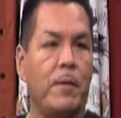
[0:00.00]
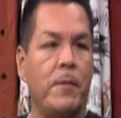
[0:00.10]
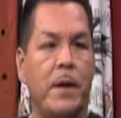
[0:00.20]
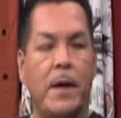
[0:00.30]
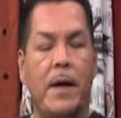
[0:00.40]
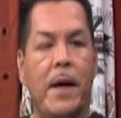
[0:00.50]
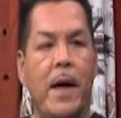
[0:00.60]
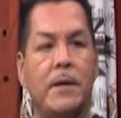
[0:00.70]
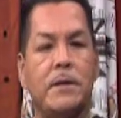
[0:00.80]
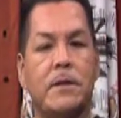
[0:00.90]
Uh-huh.
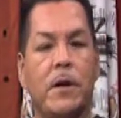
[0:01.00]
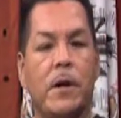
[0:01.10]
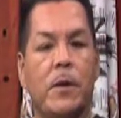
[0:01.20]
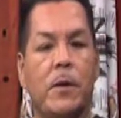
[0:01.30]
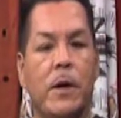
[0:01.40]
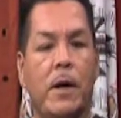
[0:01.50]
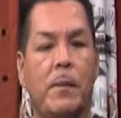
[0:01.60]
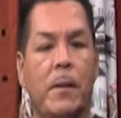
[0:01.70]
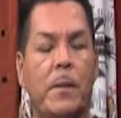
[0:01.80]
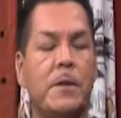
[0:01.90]
And so
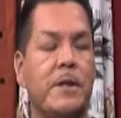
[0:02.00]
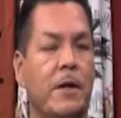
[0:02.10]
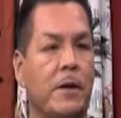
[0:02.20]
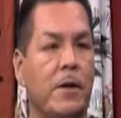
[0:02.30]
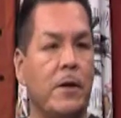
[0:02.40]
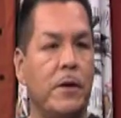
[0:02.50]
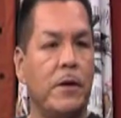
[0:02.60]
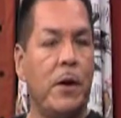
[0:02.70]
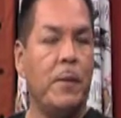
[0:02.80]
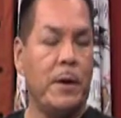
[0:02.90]
um, I remember telling her,
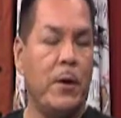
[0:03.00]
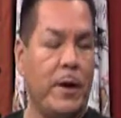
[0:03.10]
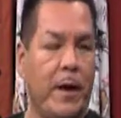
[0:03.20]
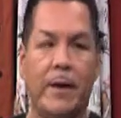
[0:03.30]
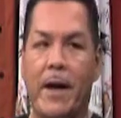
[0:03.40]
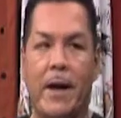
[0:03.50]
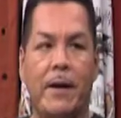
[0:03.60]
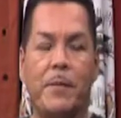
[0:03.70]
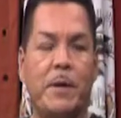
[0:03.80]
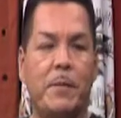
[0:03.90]
you know, I'm going to go to
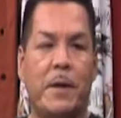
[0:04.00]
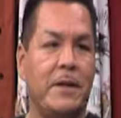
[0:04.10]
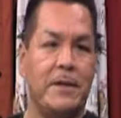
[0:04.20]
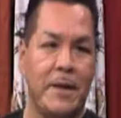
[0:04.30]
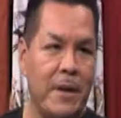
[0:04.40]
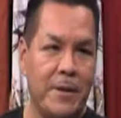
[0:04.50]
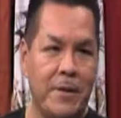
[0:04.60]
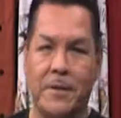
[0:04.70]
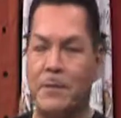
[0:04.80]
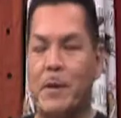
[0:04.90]
LA, I'm going to be a designer,
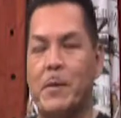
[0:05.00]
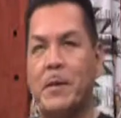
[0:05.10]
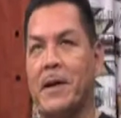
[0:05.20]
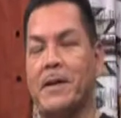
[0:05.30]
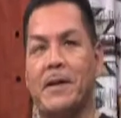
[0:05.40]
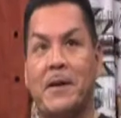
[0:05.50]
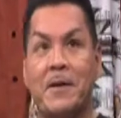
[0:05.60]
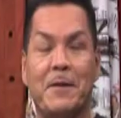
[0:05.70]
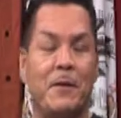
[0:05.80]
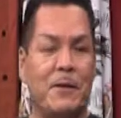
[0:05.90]
and then blah blah blah. You
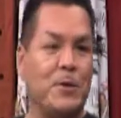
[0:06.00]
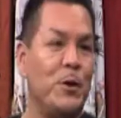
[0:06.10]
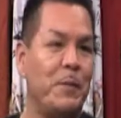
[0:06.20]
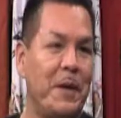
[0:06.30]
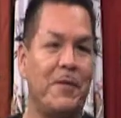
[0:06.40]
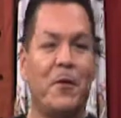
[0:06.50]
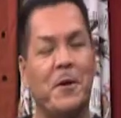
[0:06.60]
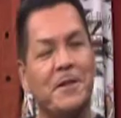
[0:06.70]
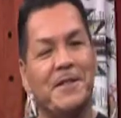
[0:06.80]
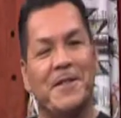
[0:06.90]
know, dreaming, of
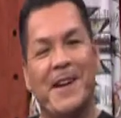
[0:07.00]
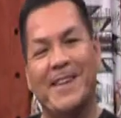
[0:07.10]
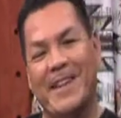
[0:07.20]
course, uh-huh. you know, uh-huh.